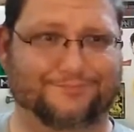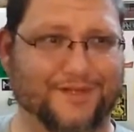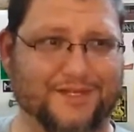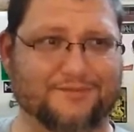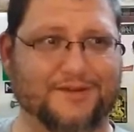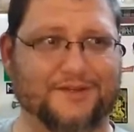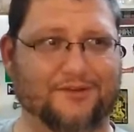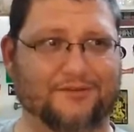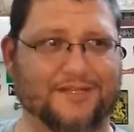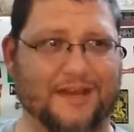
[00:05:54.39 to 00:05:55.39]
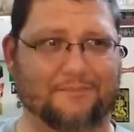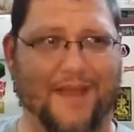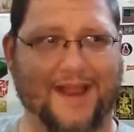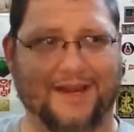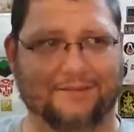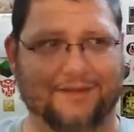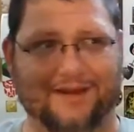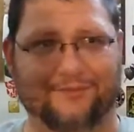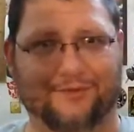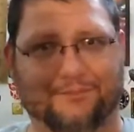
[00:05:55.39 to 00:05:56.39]
Because Red Sonja was like back in
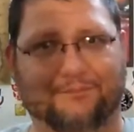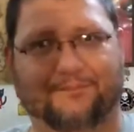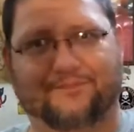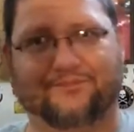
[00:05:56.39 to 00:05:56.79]
medieval